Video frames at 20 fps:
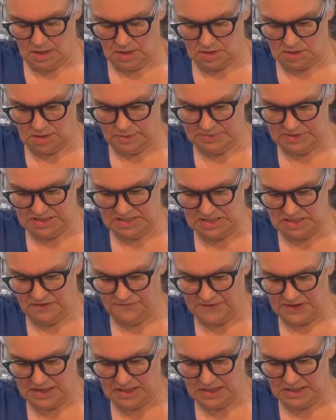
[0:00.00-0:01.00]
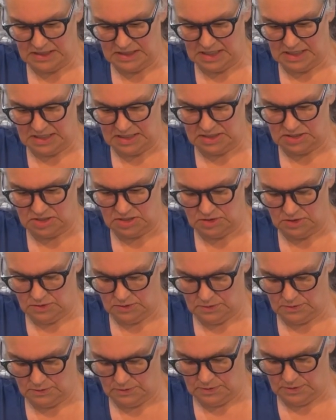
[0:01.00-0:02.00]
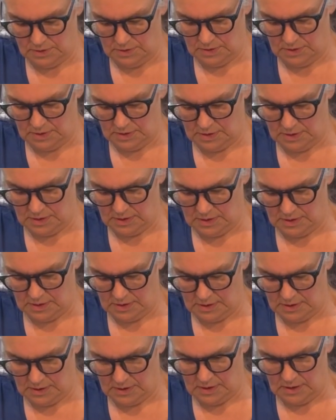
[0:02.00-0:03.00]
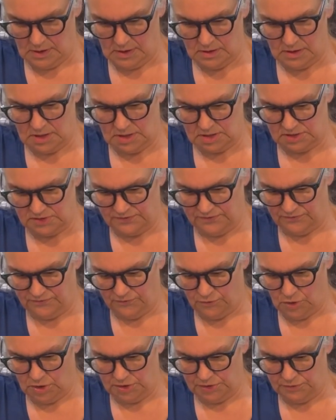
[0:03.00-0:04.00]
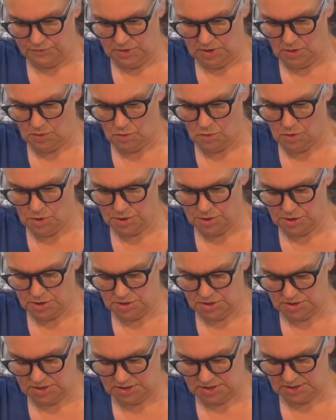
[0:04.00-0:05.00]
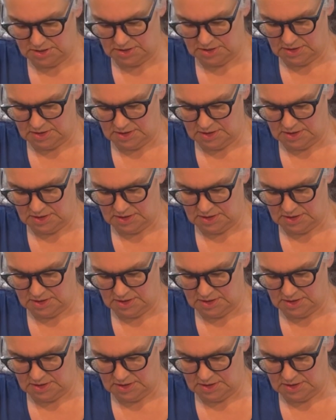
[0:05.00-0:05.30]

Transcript: So let me see if I can get it to, there's four and three quarters.